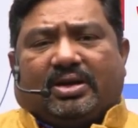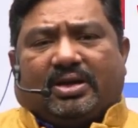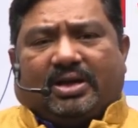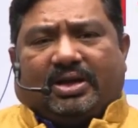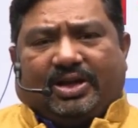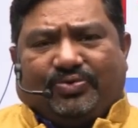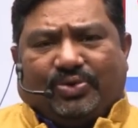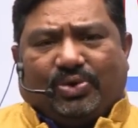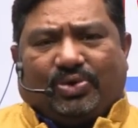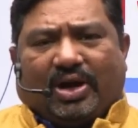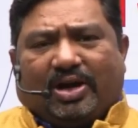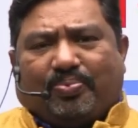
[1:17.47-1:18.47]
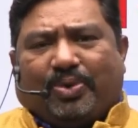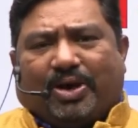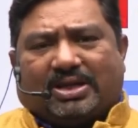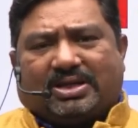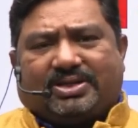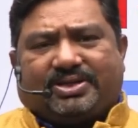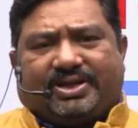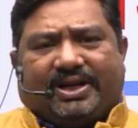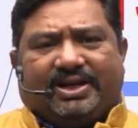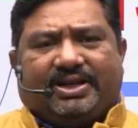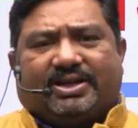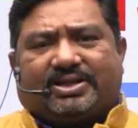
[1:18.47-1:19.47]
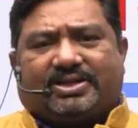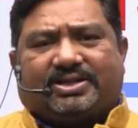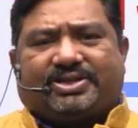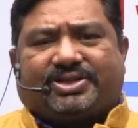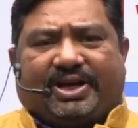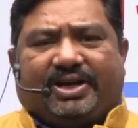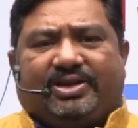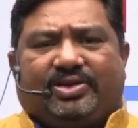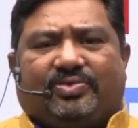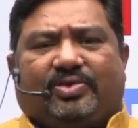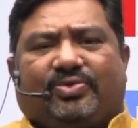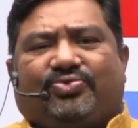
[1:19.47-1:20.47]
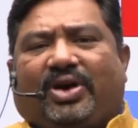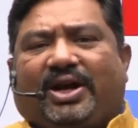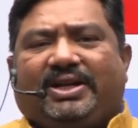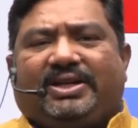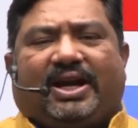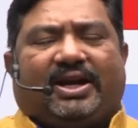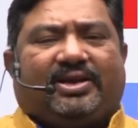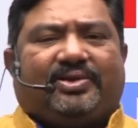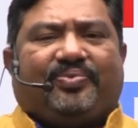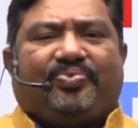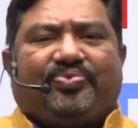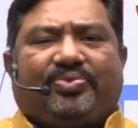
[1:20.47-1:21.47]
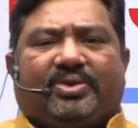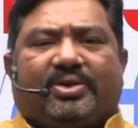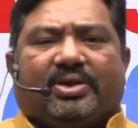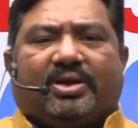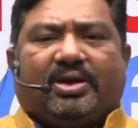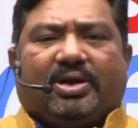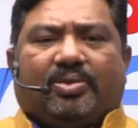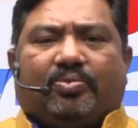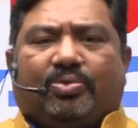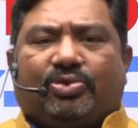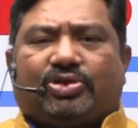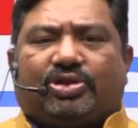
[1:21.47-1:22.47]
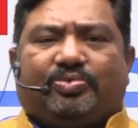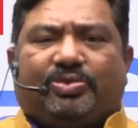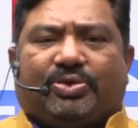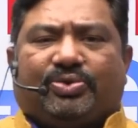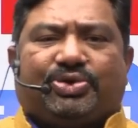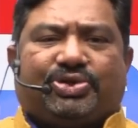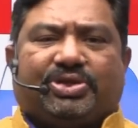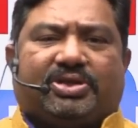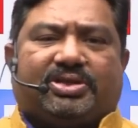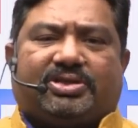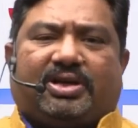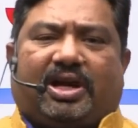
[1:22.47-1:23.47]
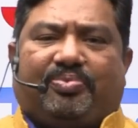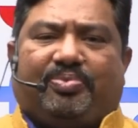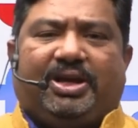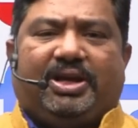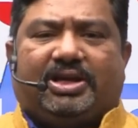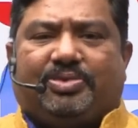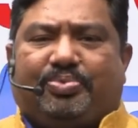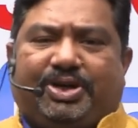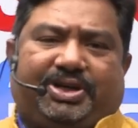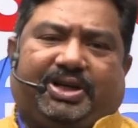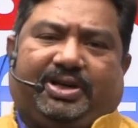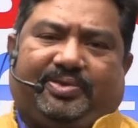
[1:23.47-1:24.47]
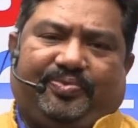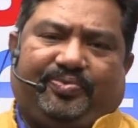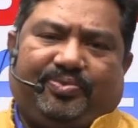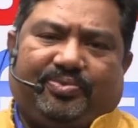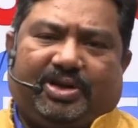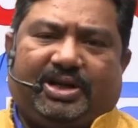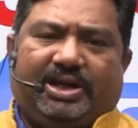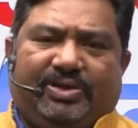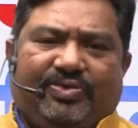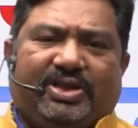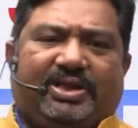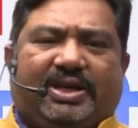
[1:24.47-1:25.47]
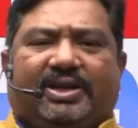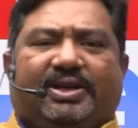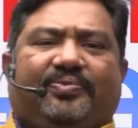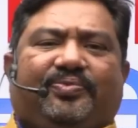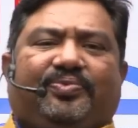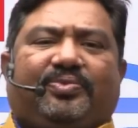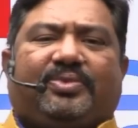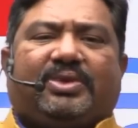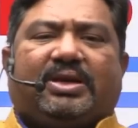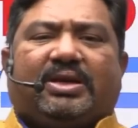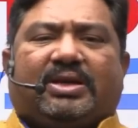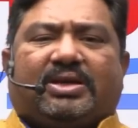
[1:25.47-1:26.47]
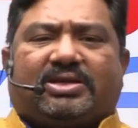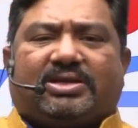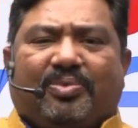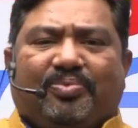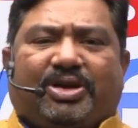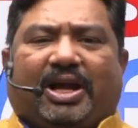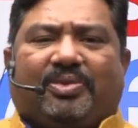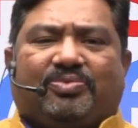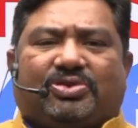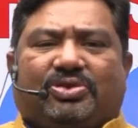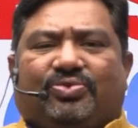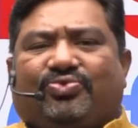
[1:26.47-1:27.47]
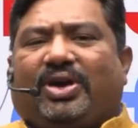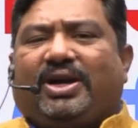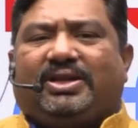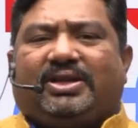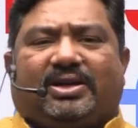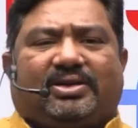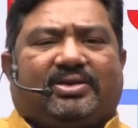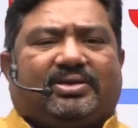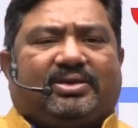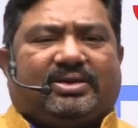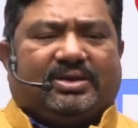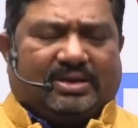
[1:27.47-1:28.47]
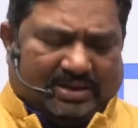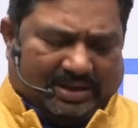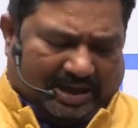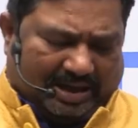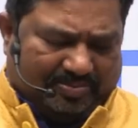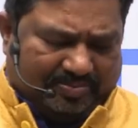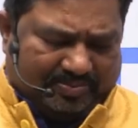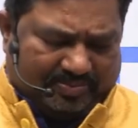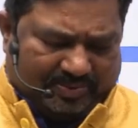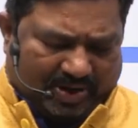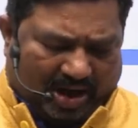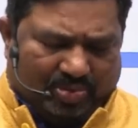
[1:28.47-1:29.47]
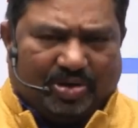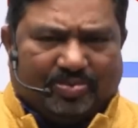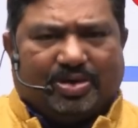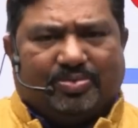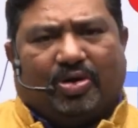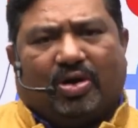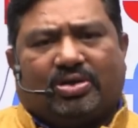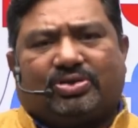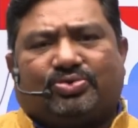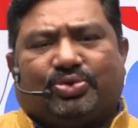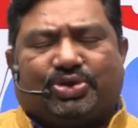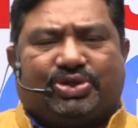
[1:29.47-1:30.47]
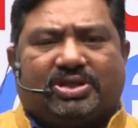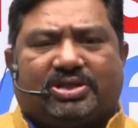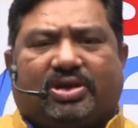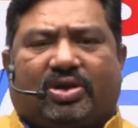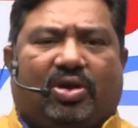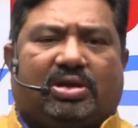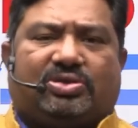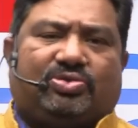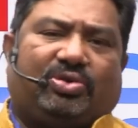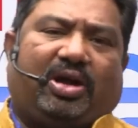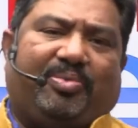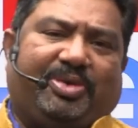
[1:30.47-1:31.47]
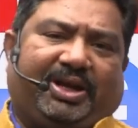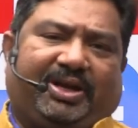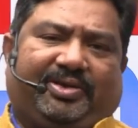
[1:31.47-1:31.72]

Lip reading: if you look at past 10 years trend, you will find that most of the questions are being repeated. But even then, sometimes you find that out of the box questions are also coming in.